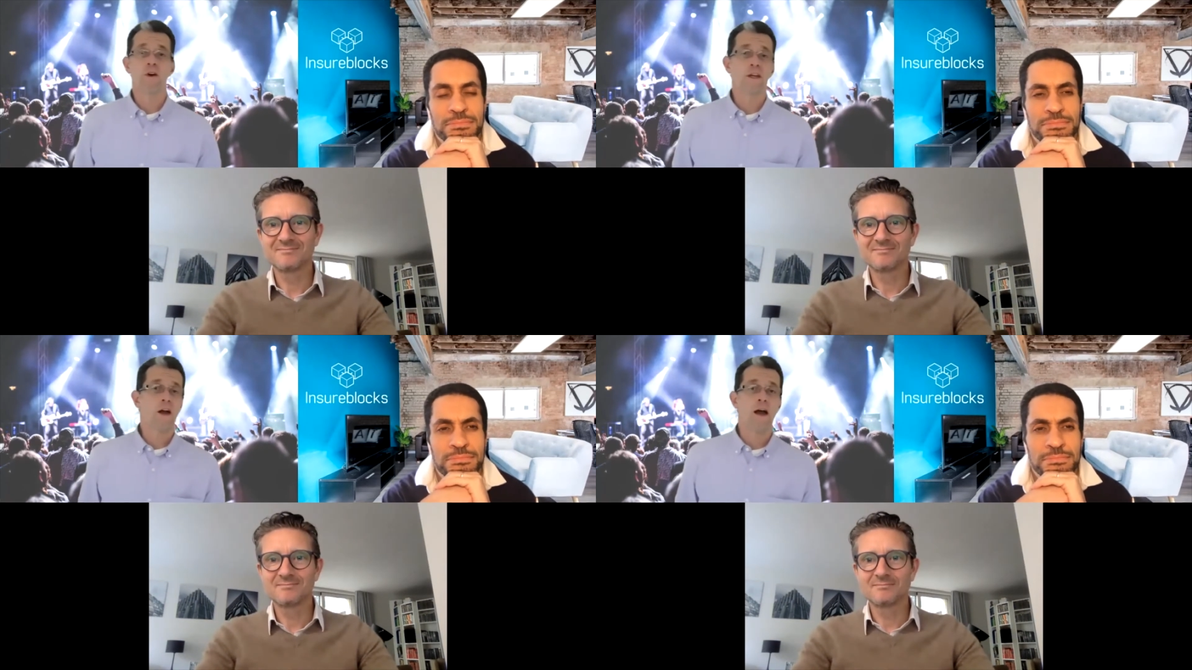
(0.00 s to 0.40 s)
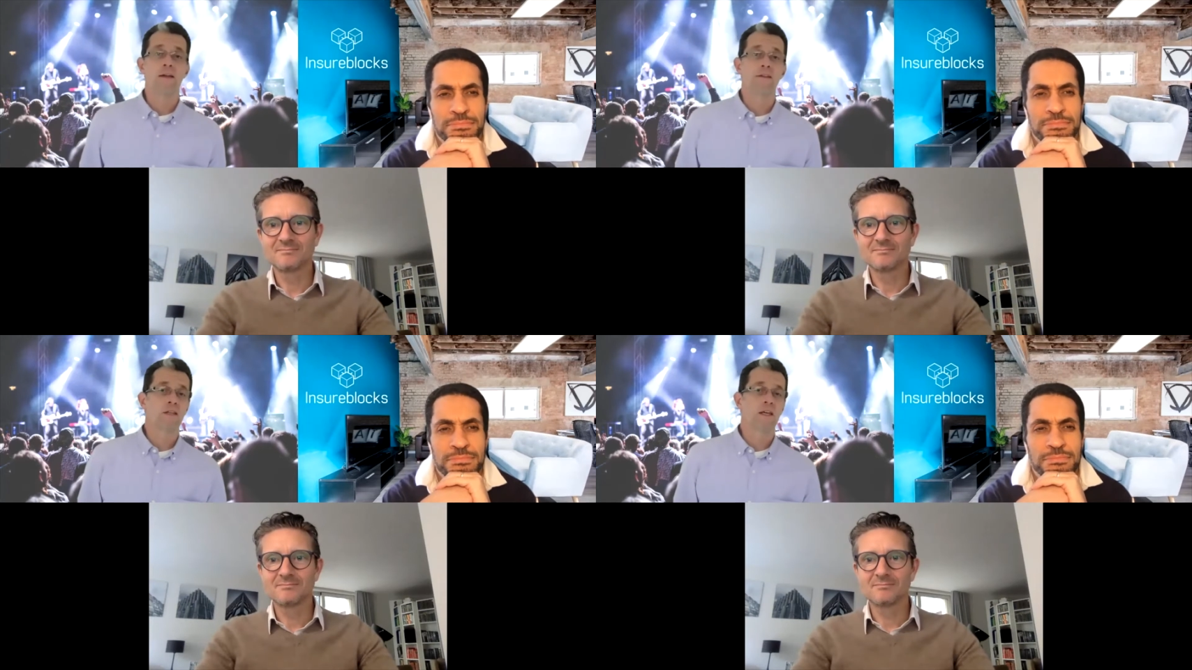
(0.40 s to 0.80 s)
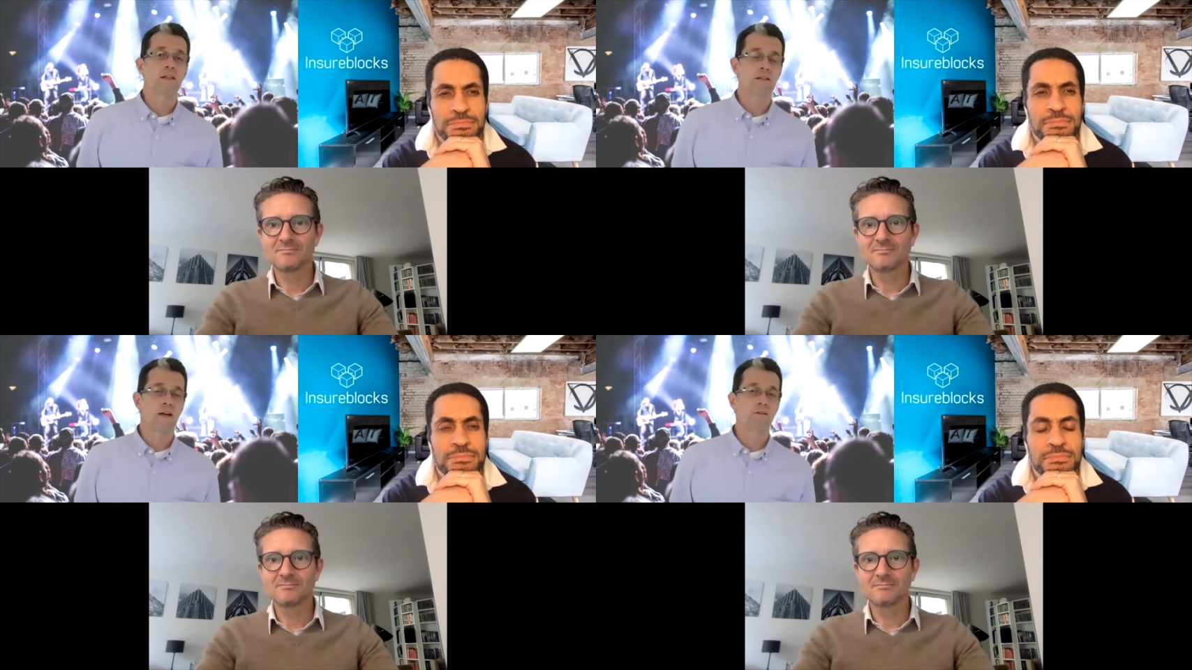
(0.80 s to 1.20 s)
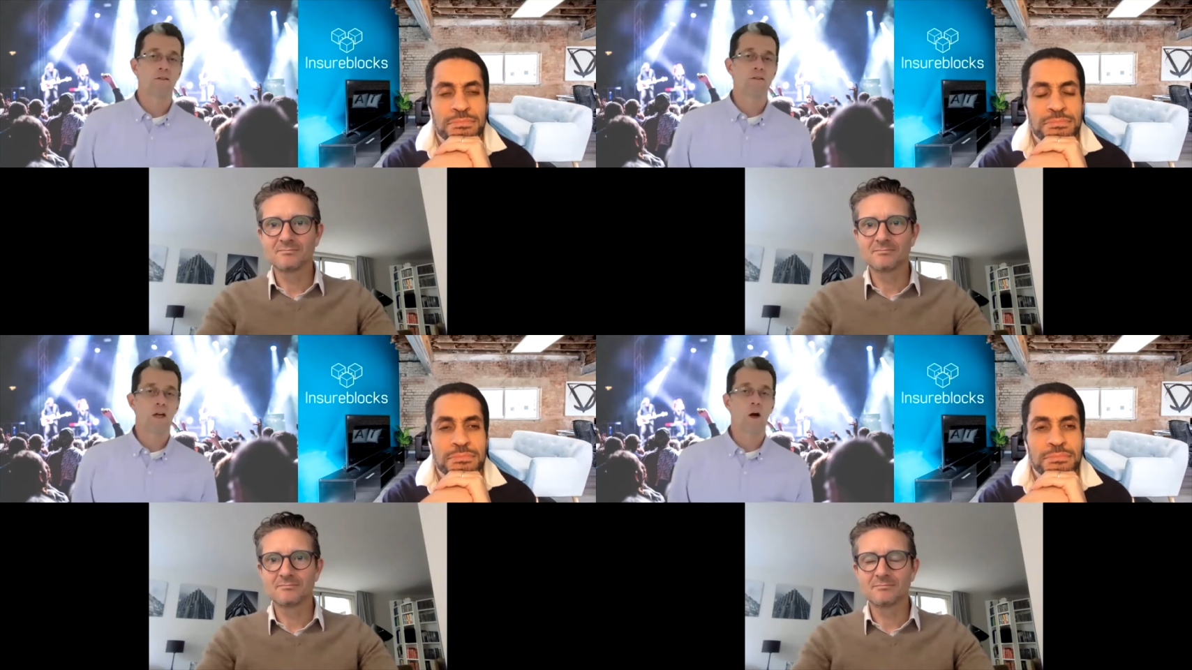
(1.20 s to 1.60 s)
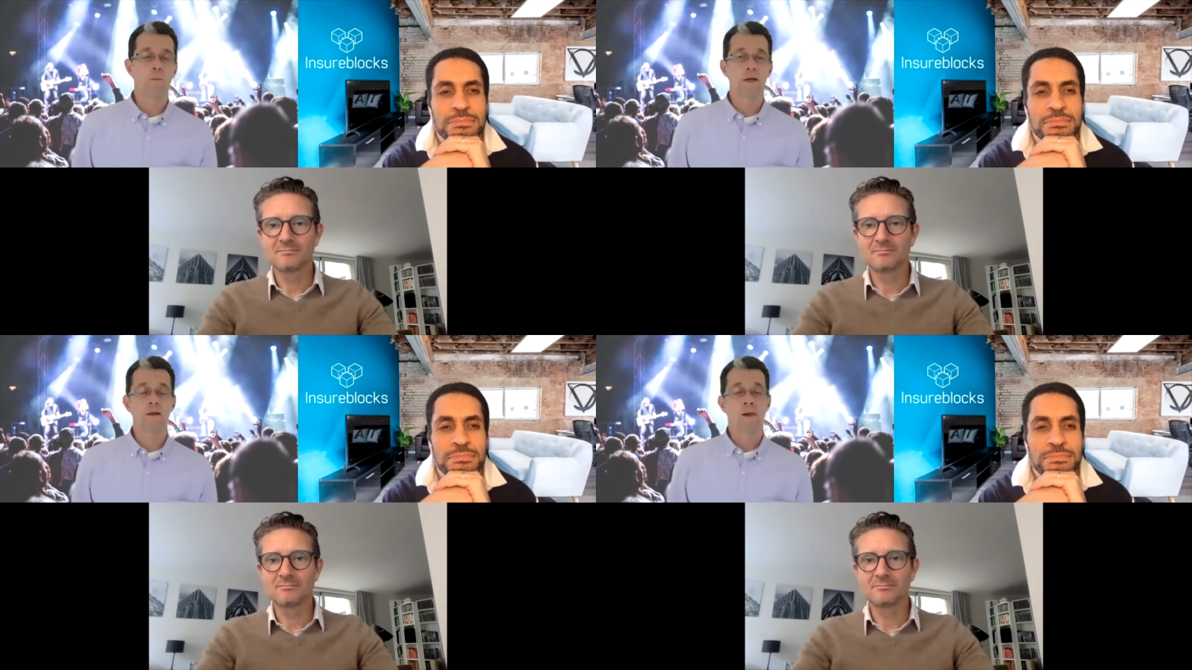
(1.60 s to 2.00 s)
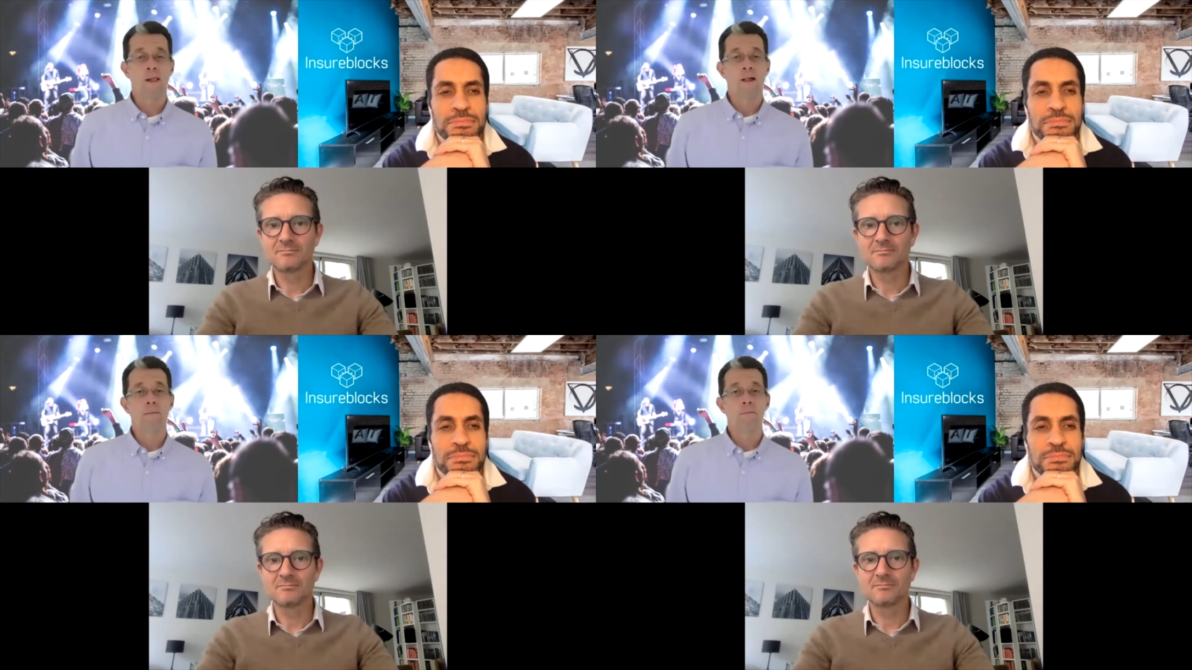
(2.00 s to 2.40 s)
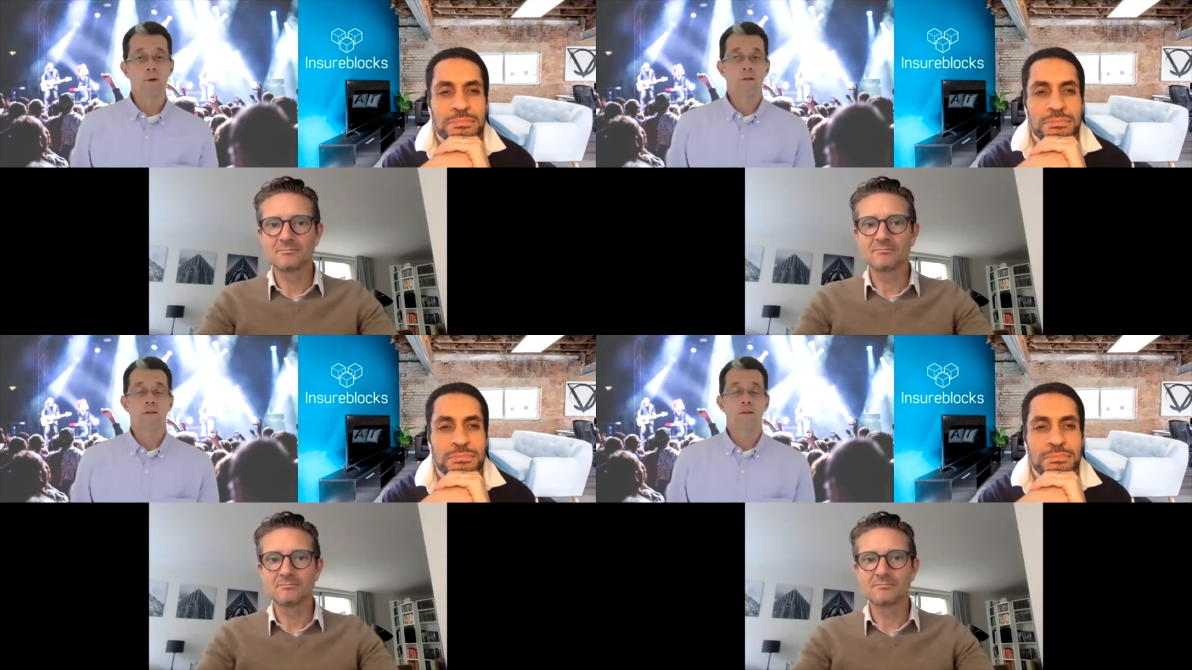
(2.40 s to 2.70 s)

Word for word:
Speaker 1: cut out the ticket types and scalping, mm. but it,